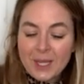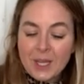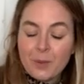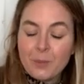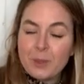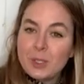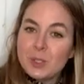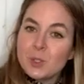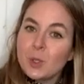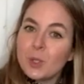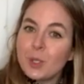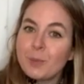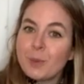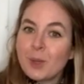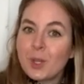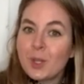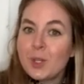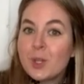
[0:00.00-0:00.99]
When you're talking
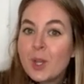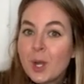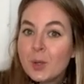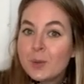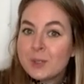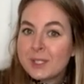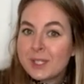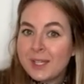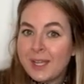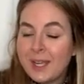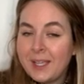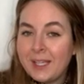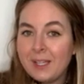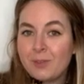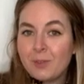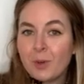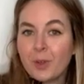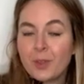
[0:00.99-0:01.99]
about the notes in here,
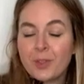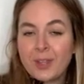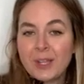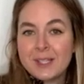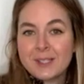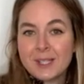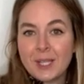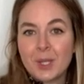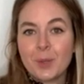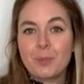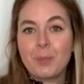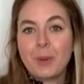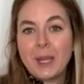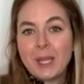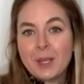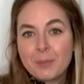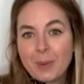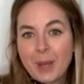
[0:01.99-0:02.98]
you've got things like
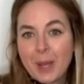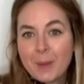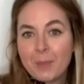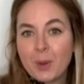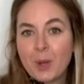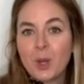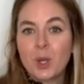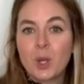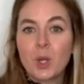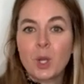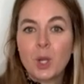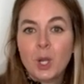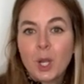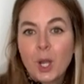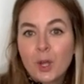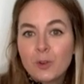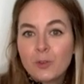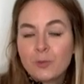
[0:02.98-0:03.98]
pink pepper,
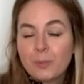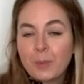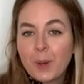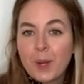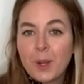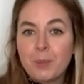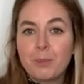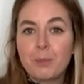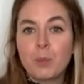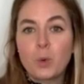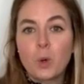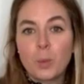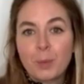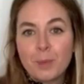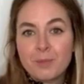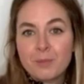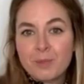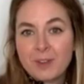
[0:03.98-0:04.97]
clove bud,
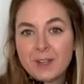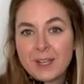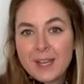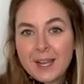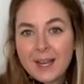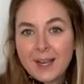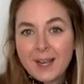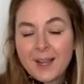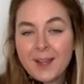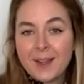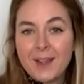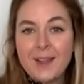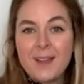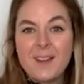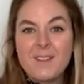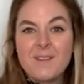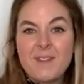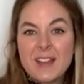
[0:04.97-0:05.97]
bourbon vanilla,
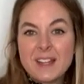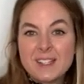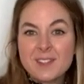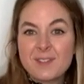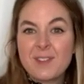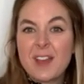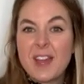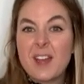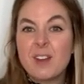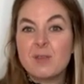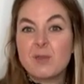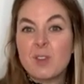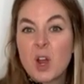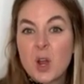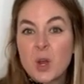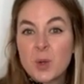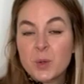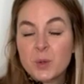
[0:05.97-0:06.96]
vetiver,
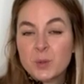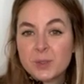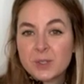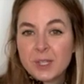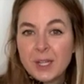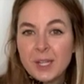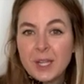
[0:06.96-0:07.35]
rose.